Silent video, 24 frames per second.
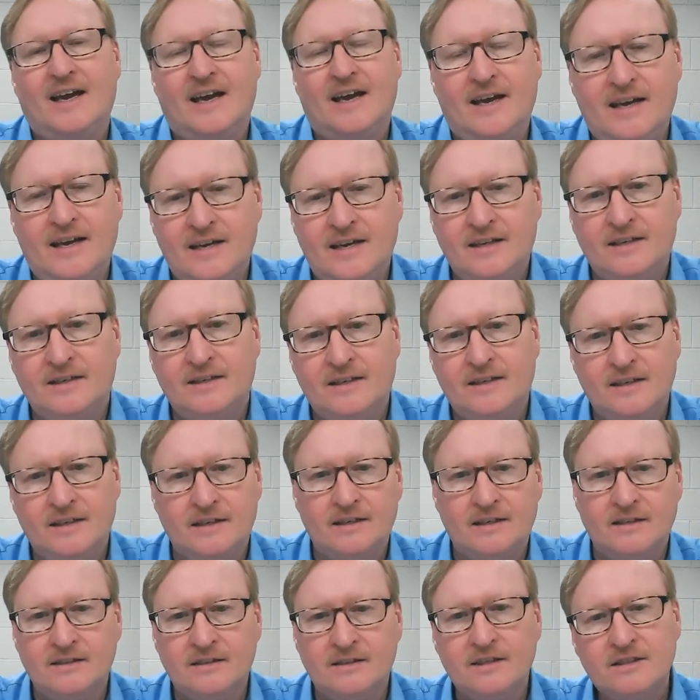And
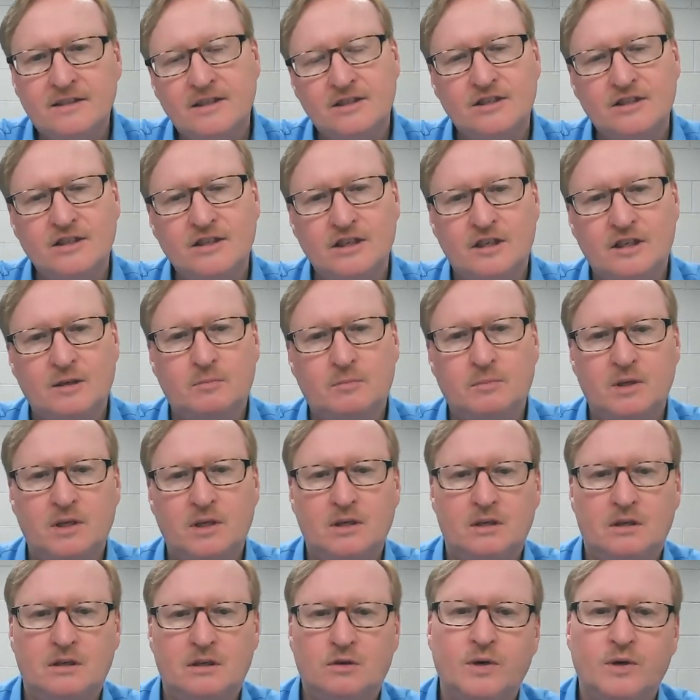this is going to
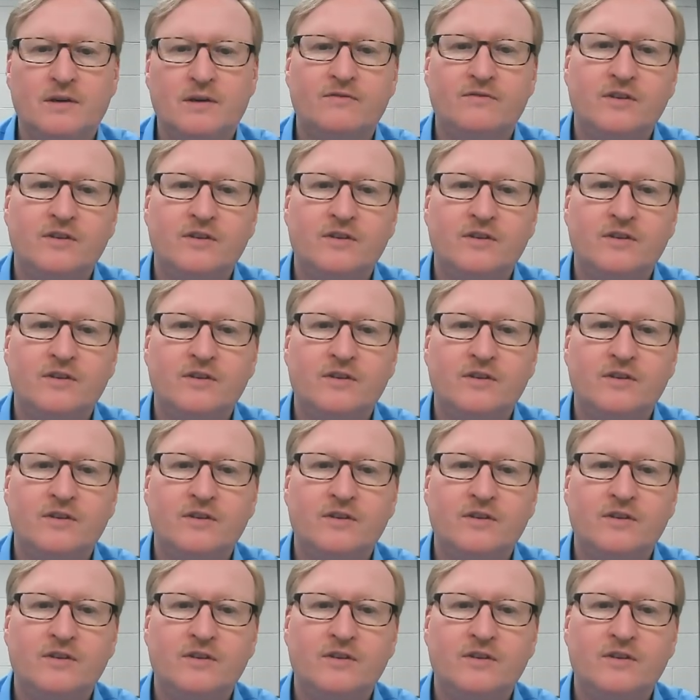be a quick